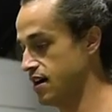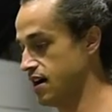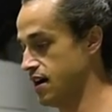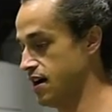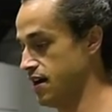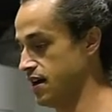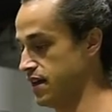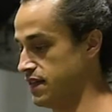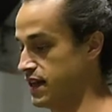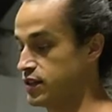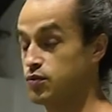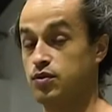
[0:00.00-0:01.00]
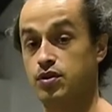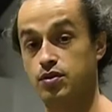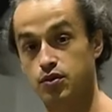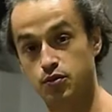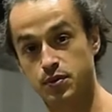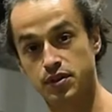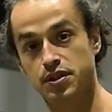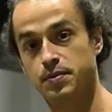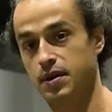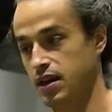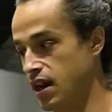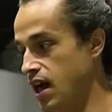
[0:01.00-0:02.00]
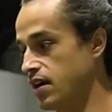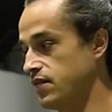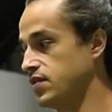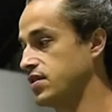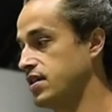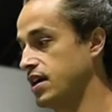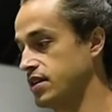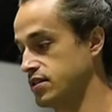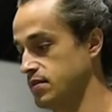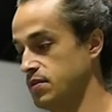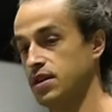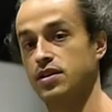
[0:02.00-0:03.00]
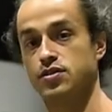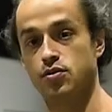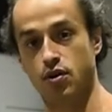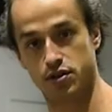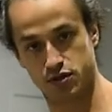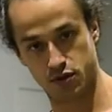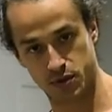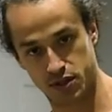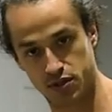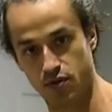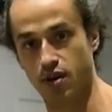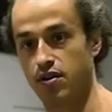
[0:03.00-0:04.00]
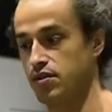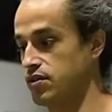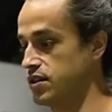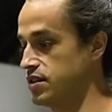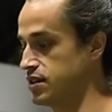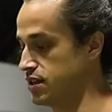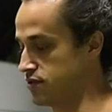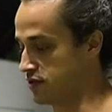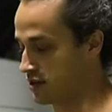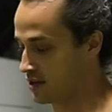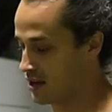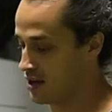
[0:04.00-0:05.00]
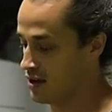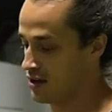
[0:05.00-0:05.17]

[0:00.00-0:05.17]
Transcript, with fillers: Uh, and that's where you do build up a lot of your connection because you are so much stronger in the eccentric.